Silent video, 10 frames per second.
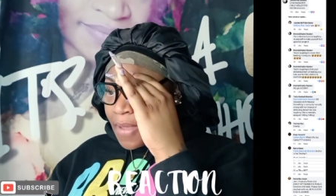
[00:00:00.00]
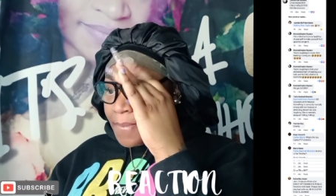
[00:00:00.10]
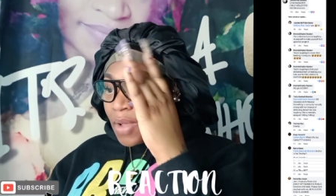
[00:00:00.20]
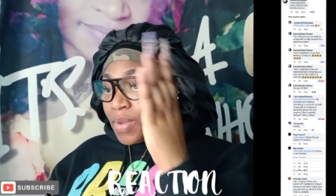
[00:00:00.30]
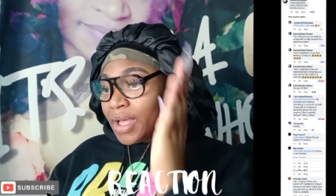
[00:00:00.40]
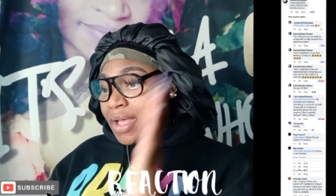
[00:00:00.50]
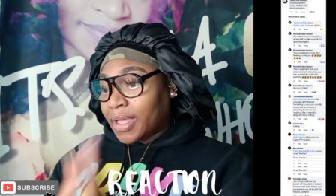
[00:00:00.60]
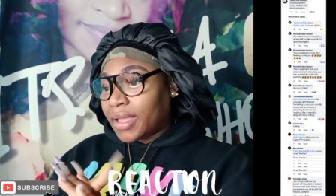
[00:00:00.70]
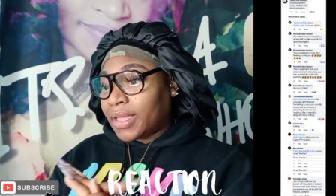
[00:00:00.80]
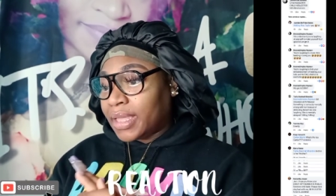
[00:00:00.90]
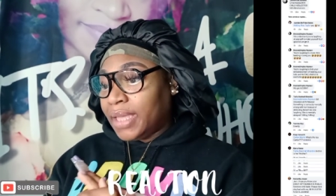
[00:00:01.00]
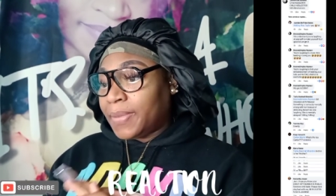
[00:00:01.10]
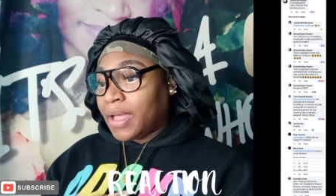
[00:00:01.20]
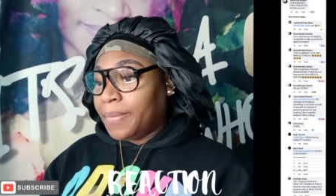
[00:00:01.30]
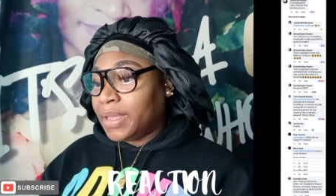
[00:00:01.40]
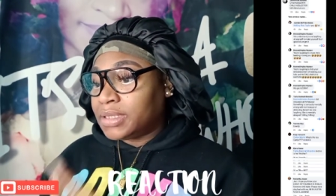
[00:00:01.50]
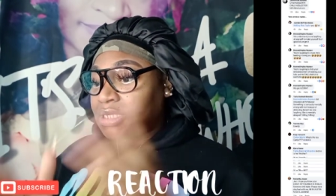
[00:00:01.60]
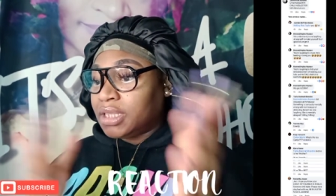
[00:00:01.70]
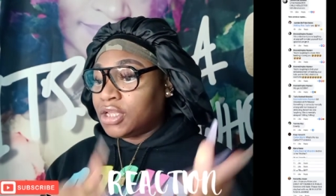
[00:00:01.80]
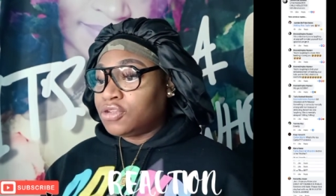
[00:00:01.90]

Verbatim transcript: But with her keep coming to the